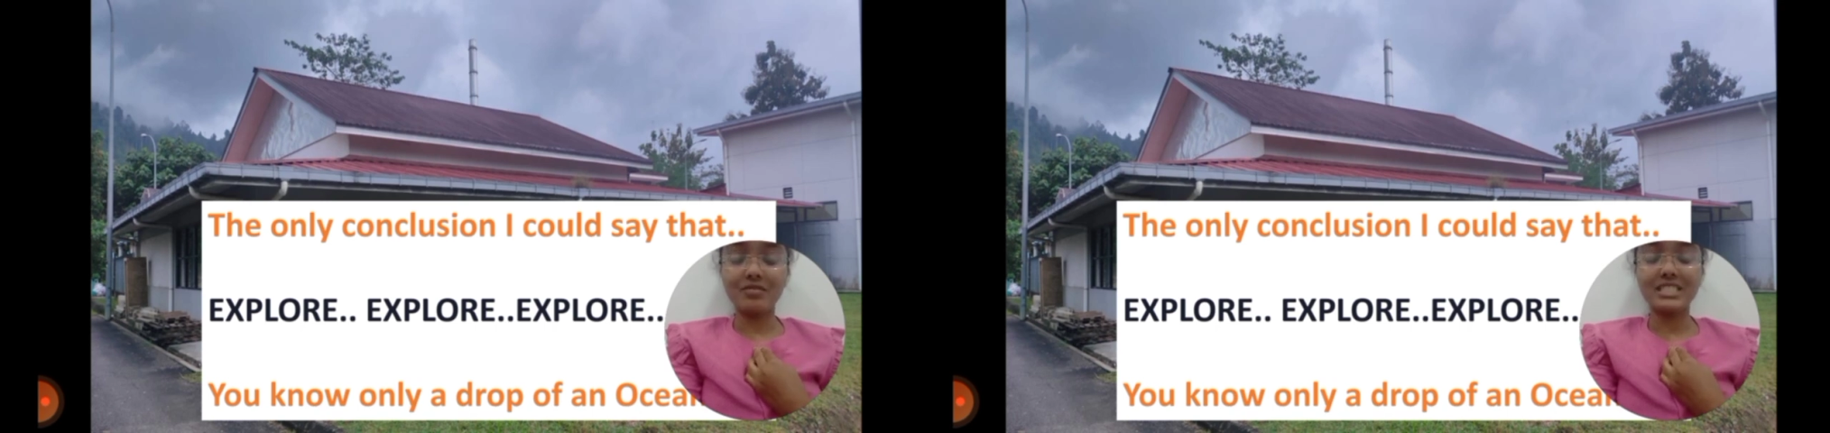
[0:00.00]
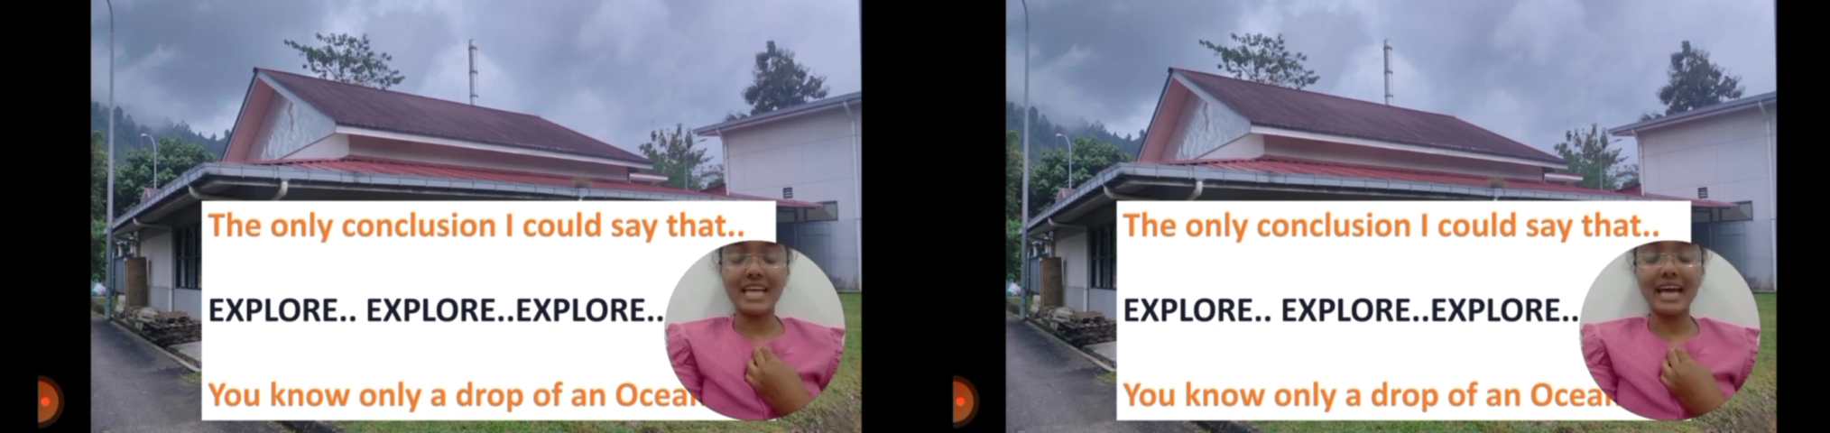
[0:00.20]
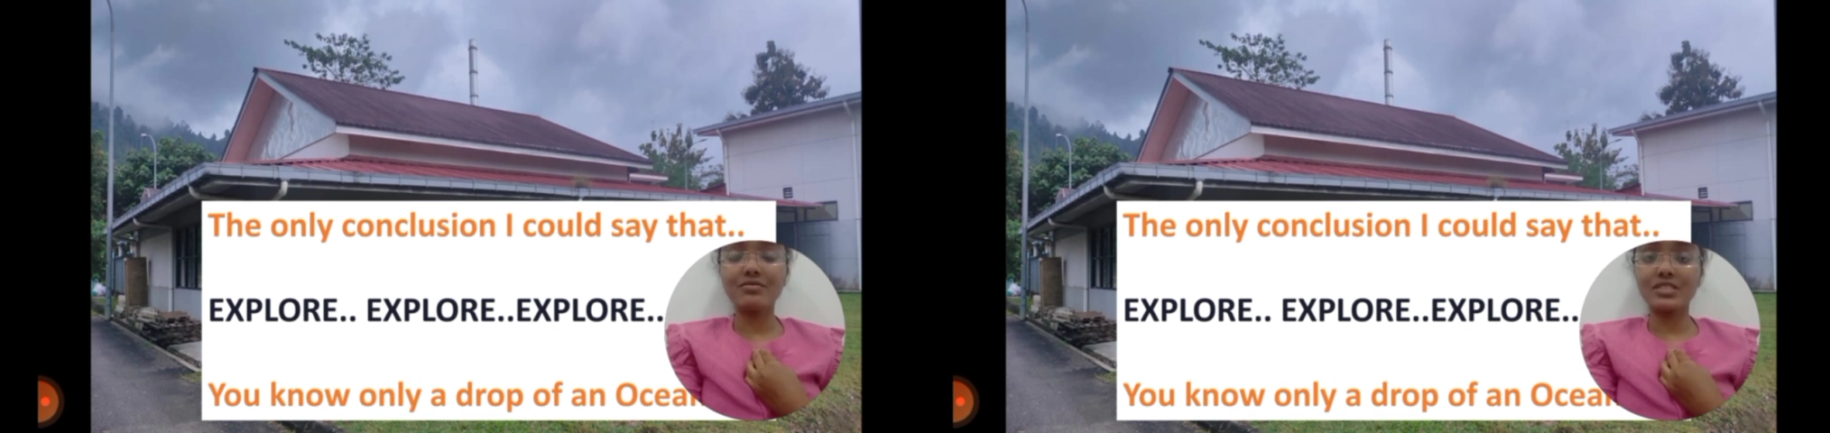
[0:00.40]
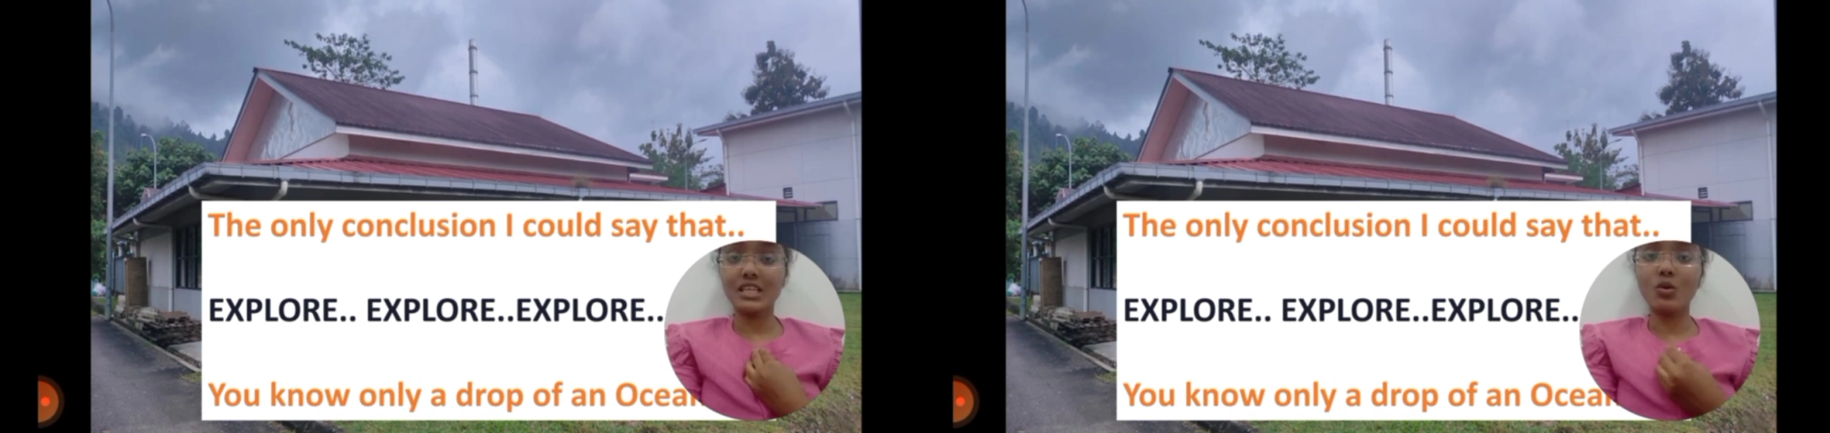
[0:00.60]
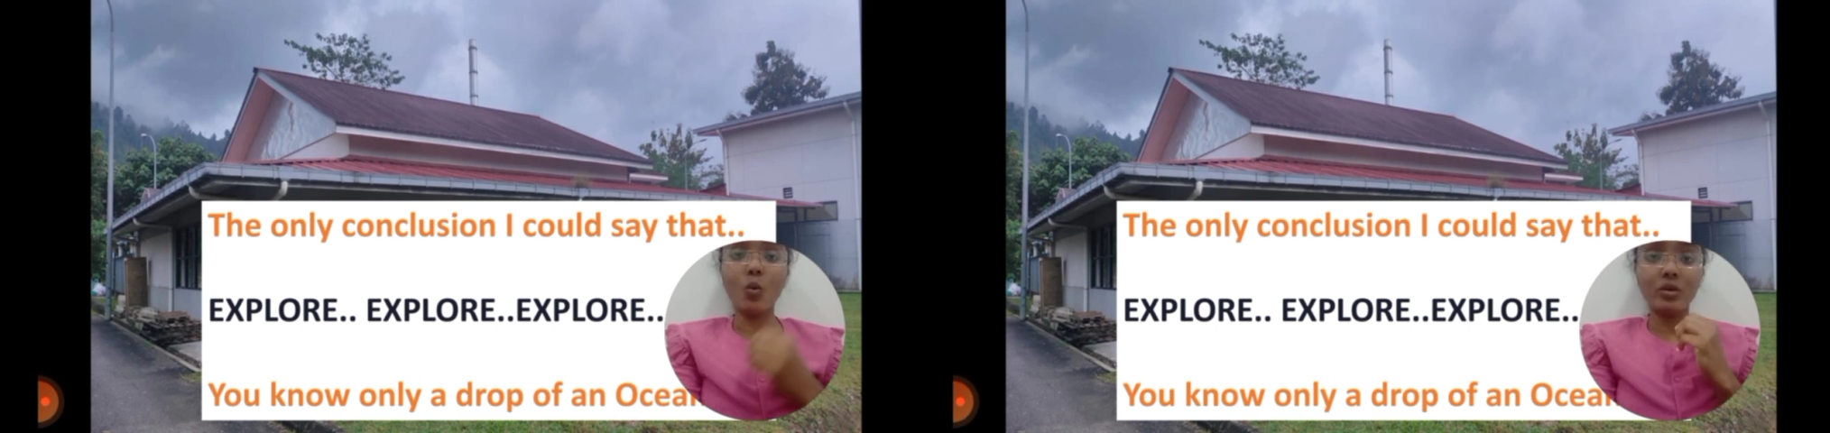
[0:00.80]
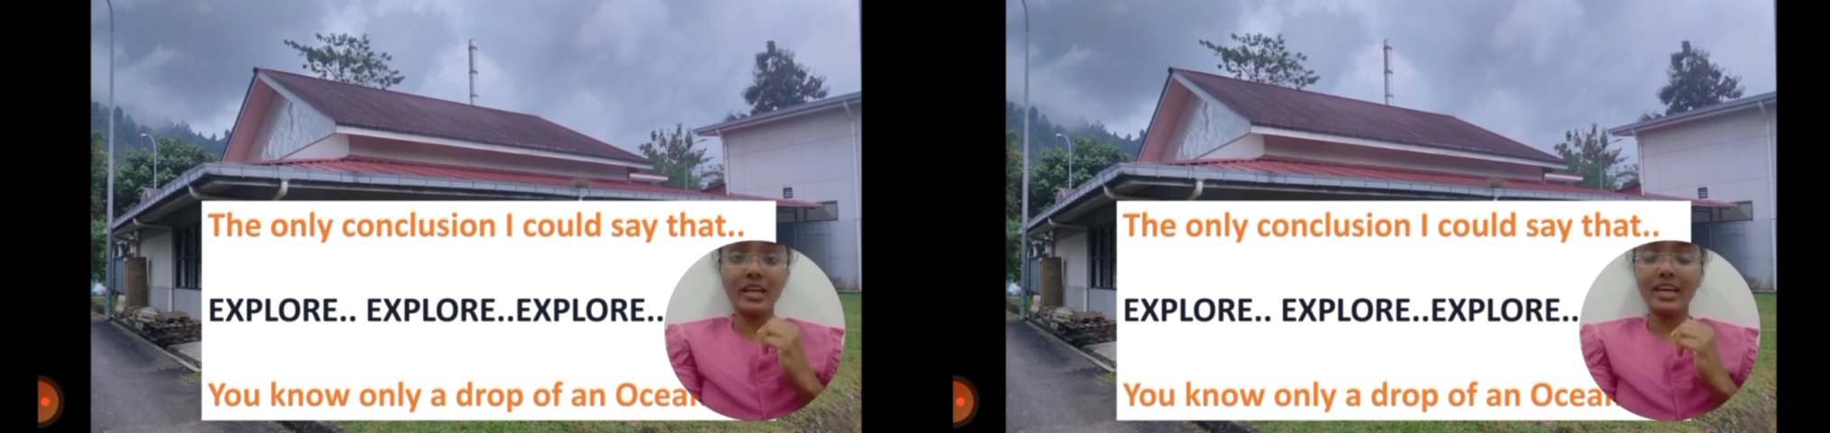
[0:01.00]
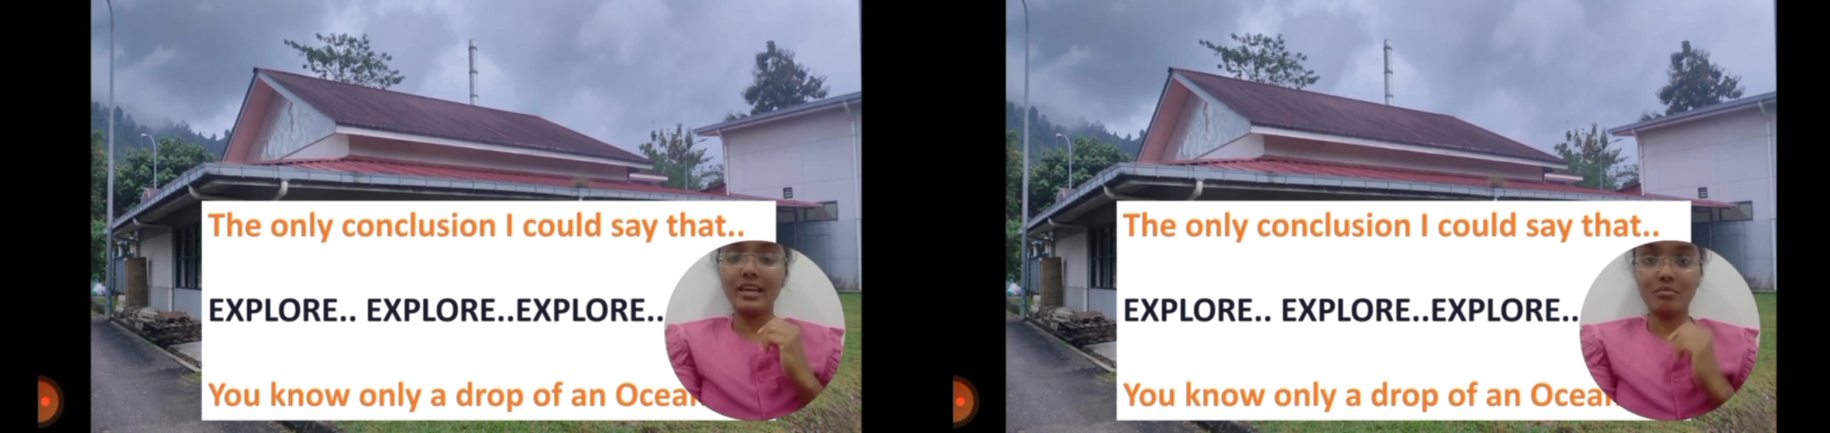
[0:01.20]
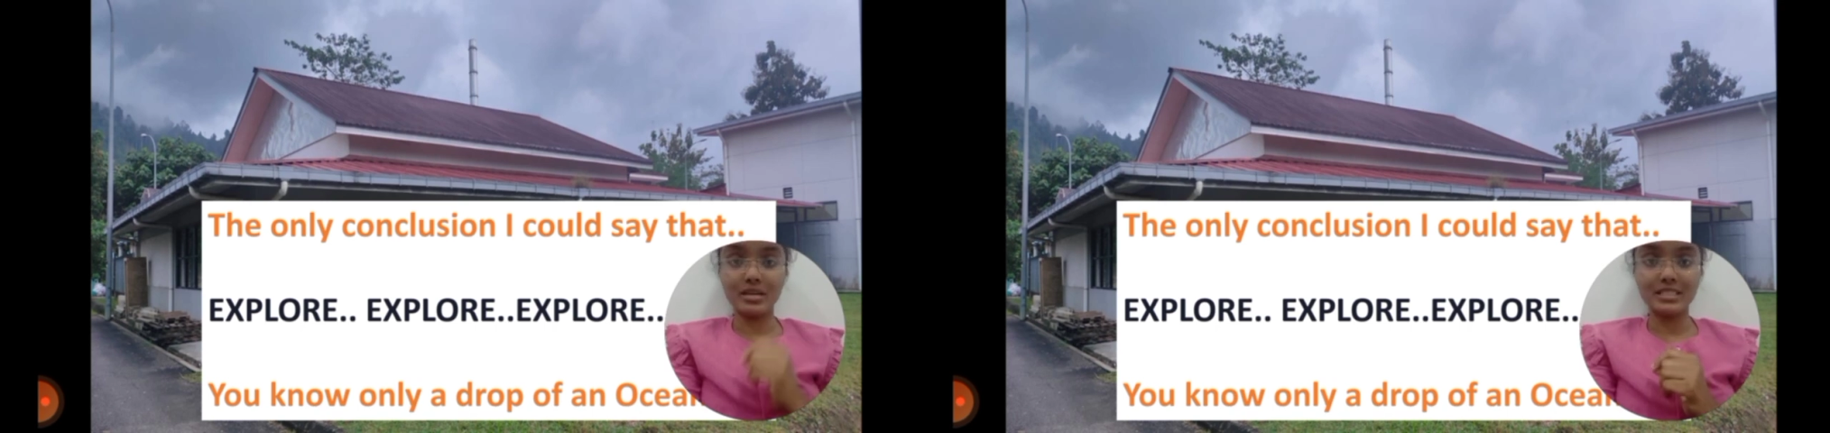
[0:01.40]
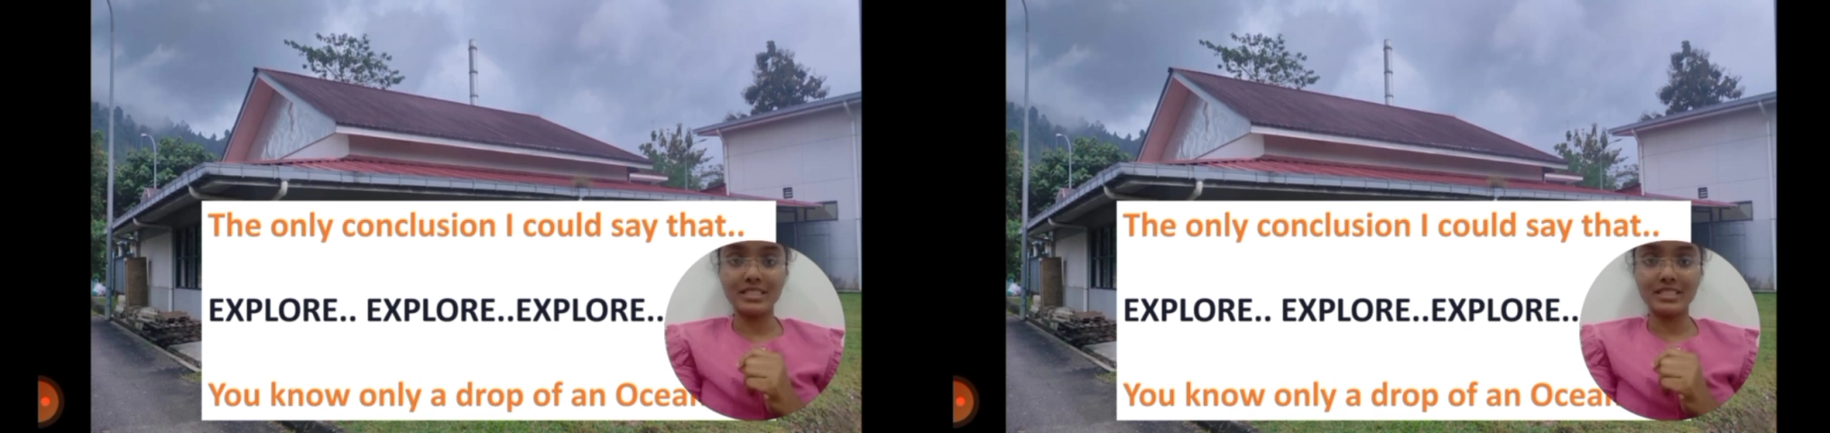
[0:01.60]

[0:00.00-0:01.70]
which I have seen only in books.